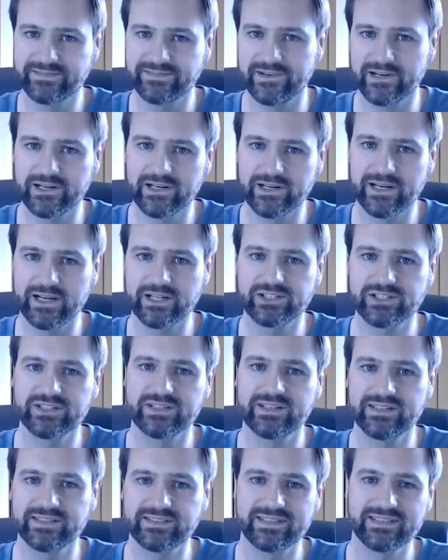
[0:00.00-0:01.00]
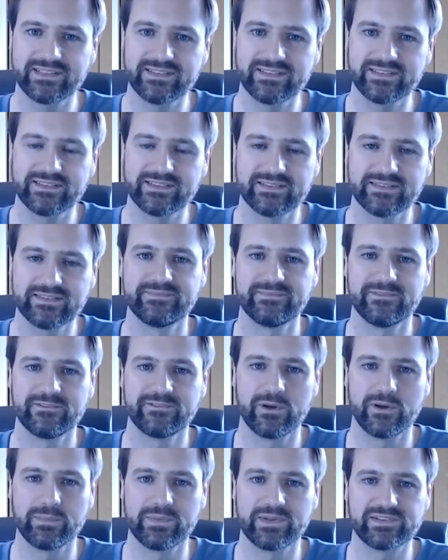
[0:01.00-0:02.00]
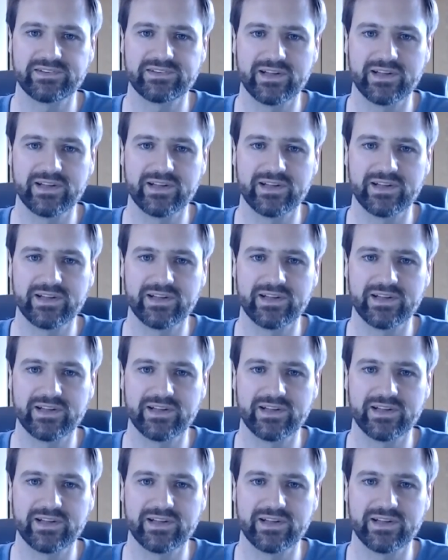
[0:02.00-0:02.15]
variation listings. Oh, I haven't